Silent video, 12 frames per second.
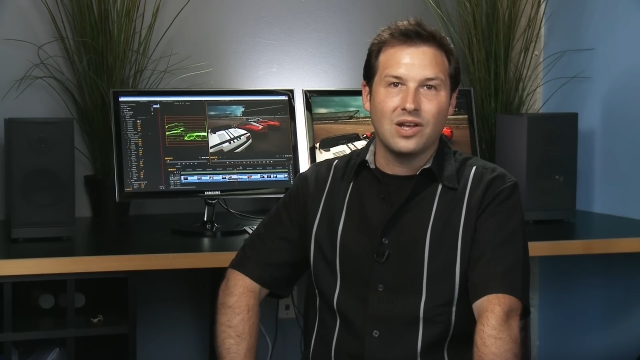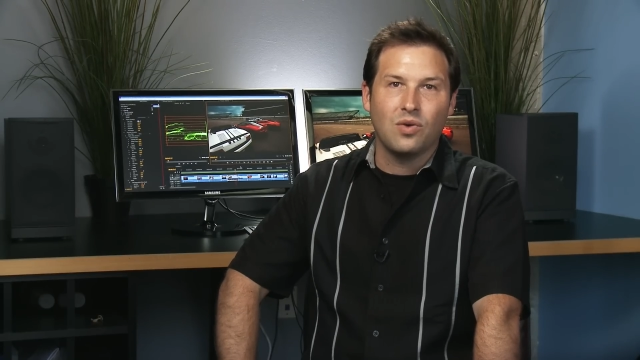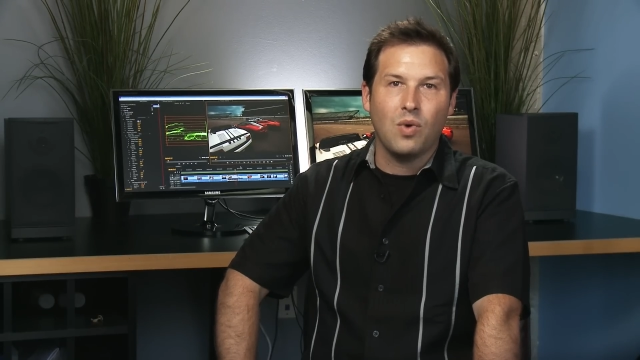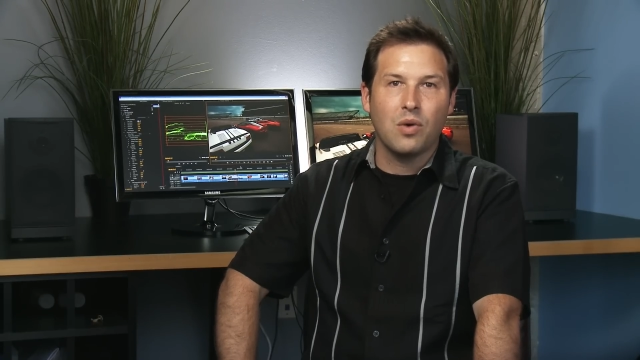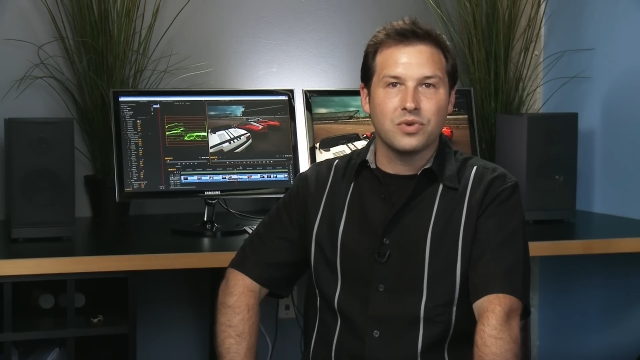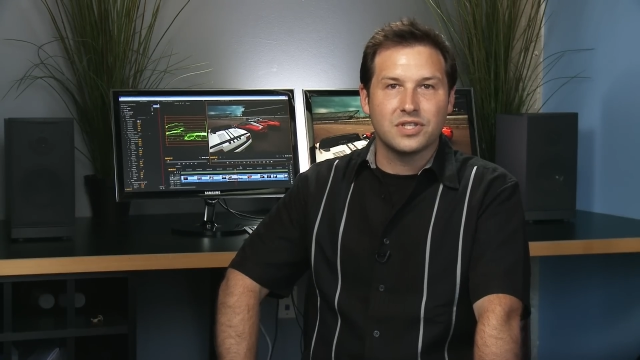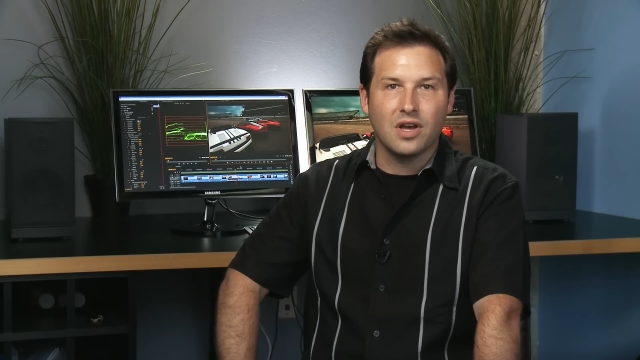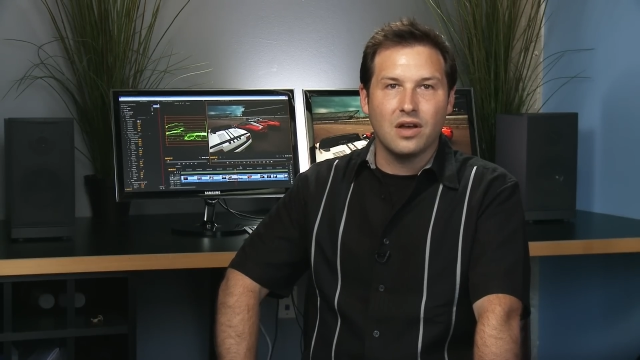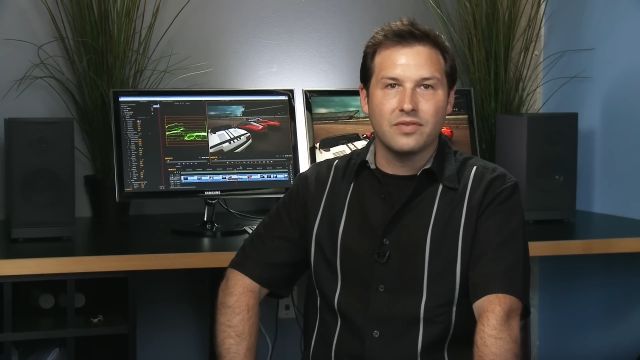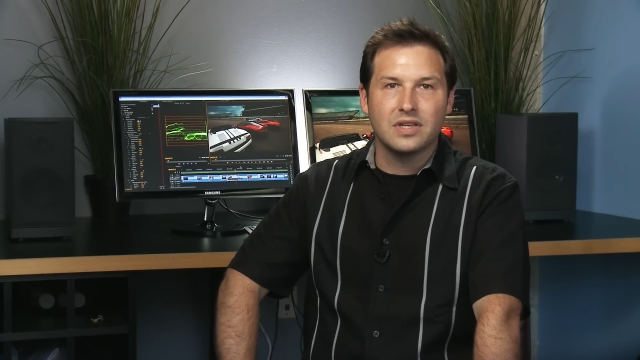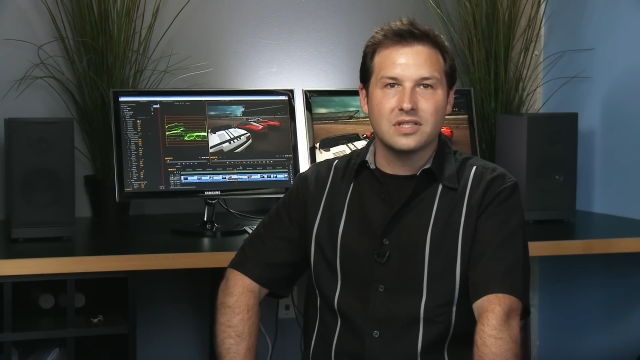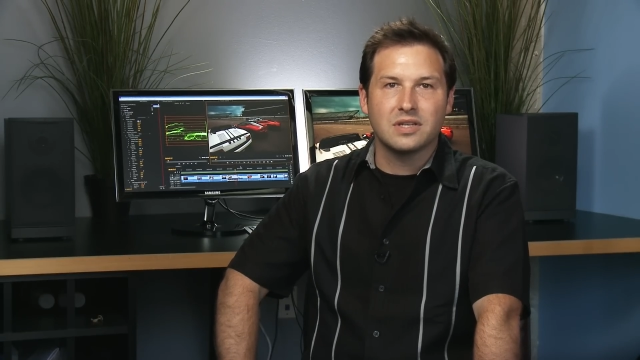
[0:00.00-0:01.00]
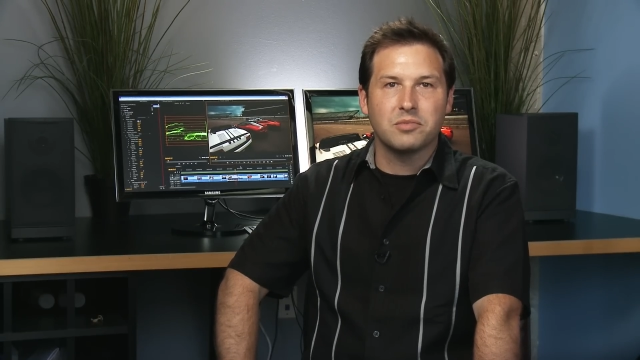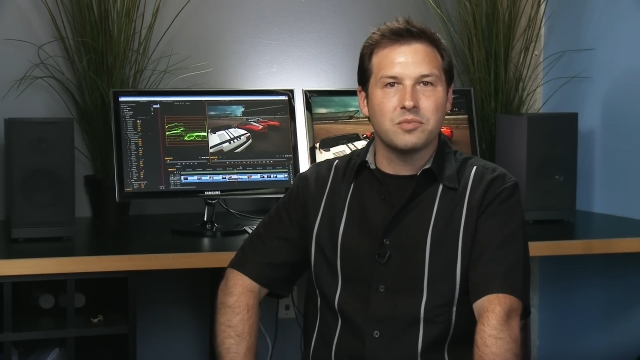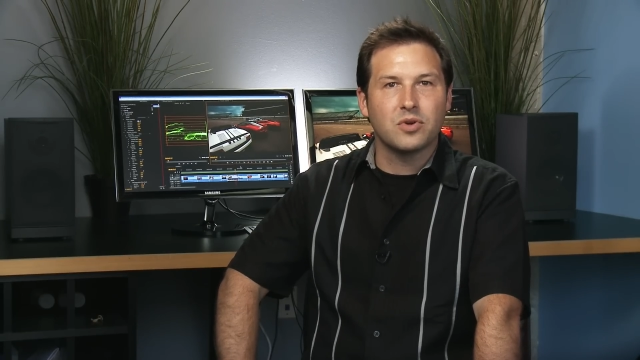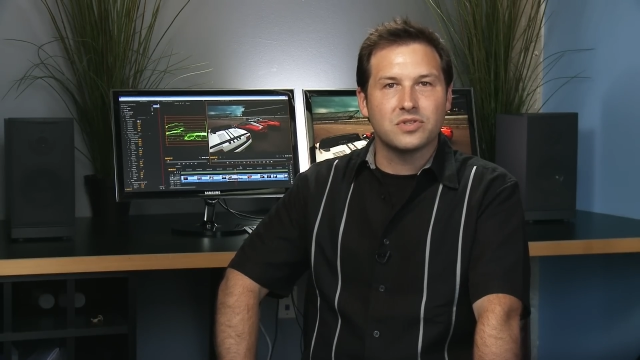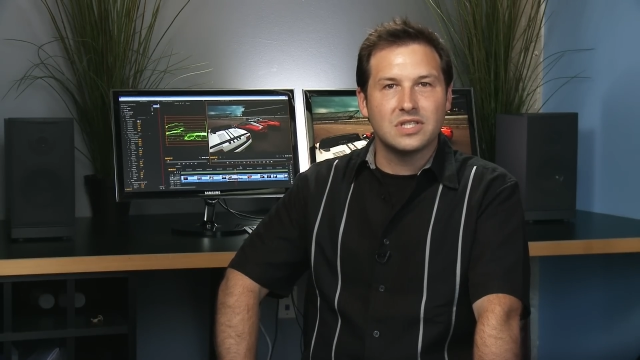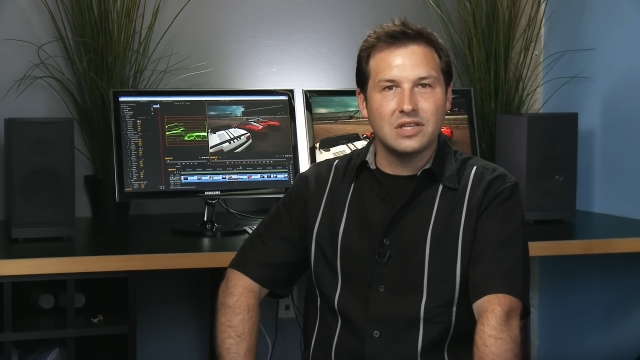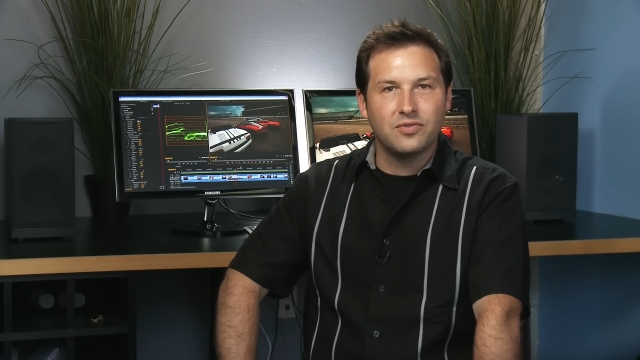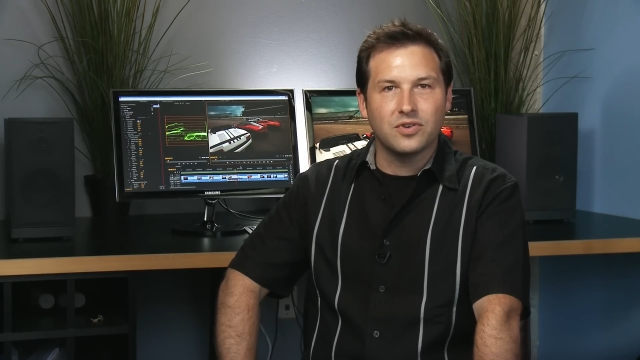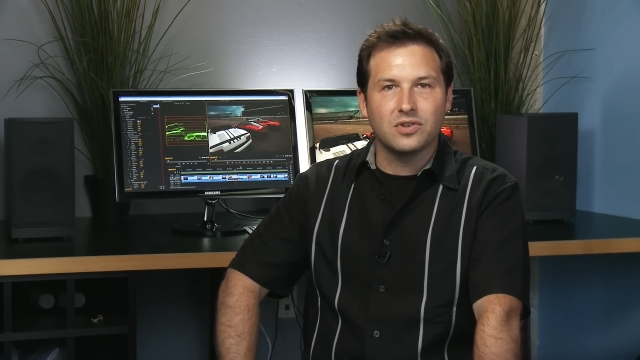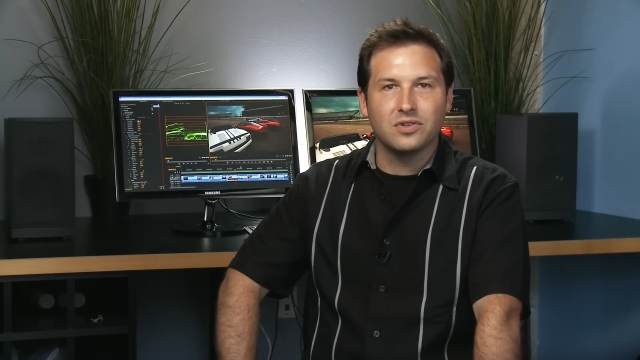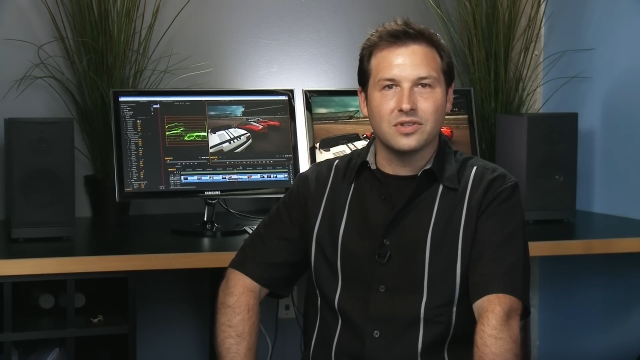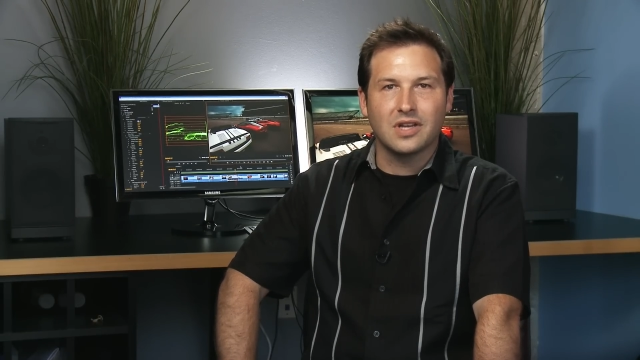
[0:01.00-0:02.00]
while resolving some of the most
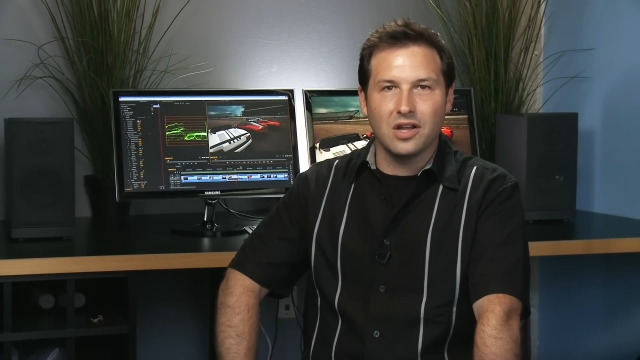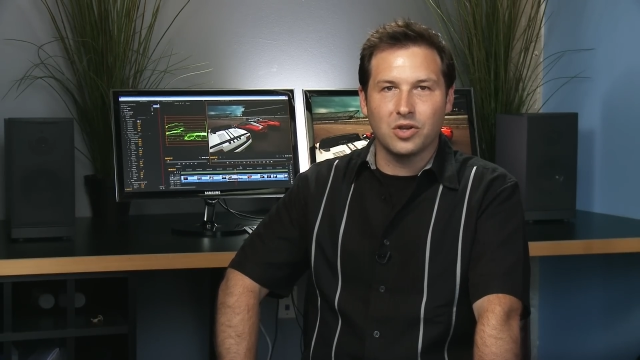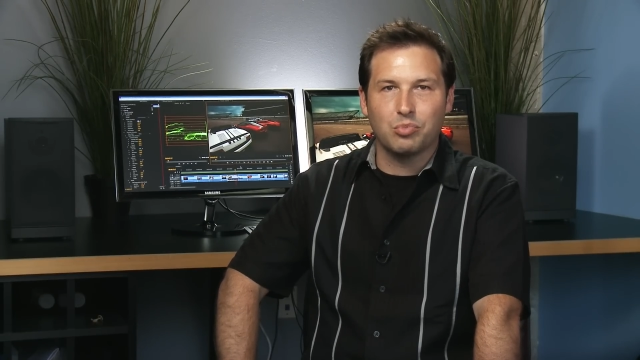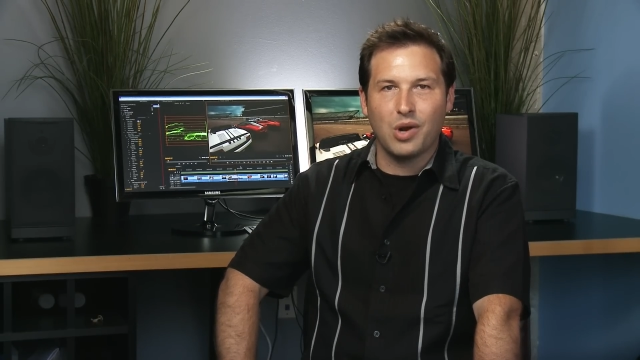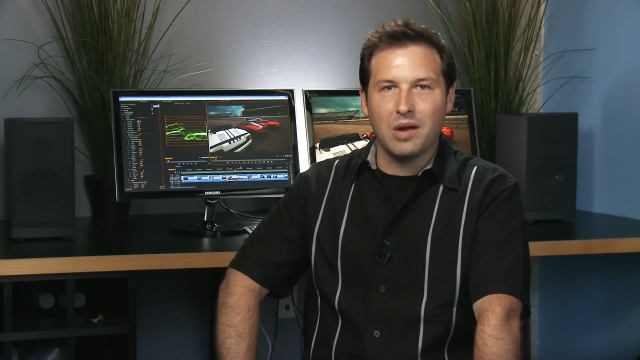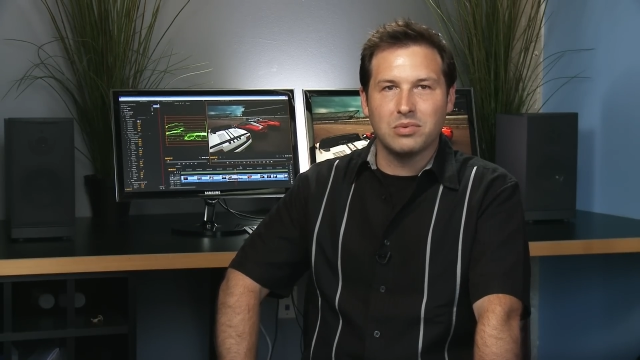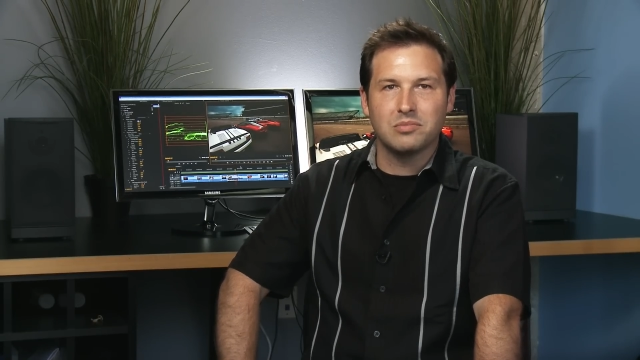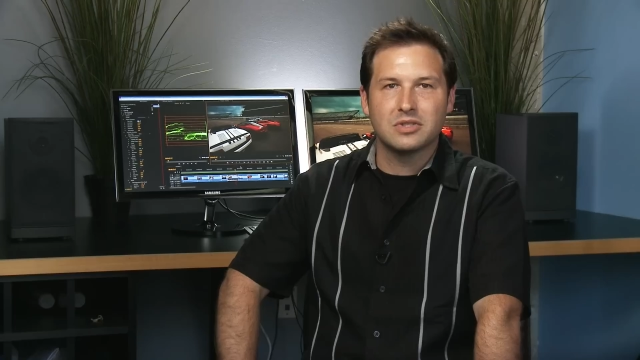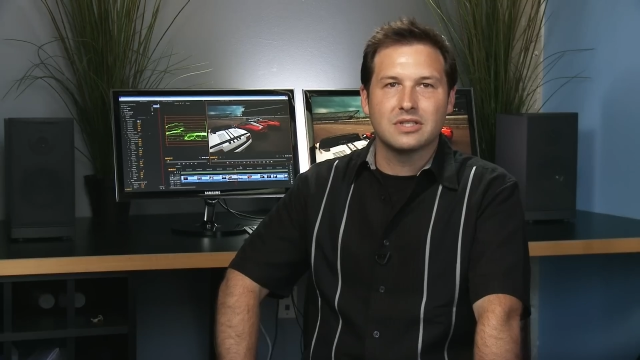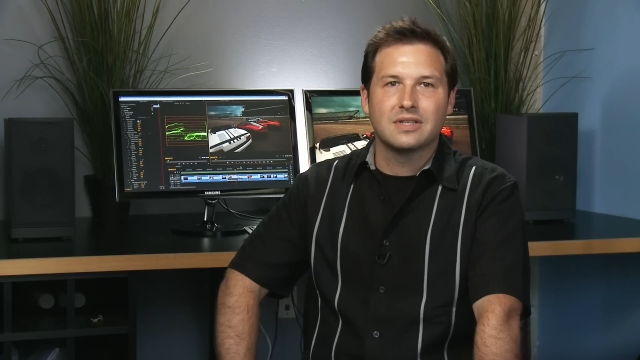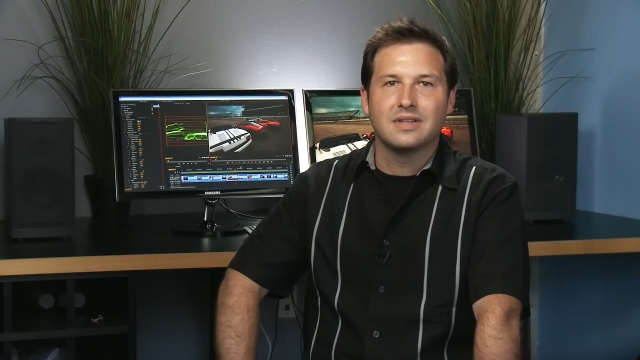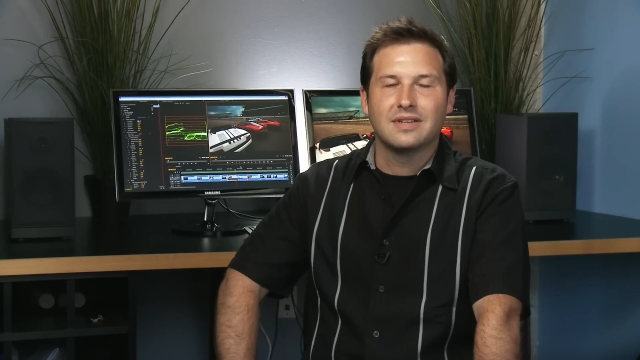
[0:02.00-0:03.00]
difficult color problems.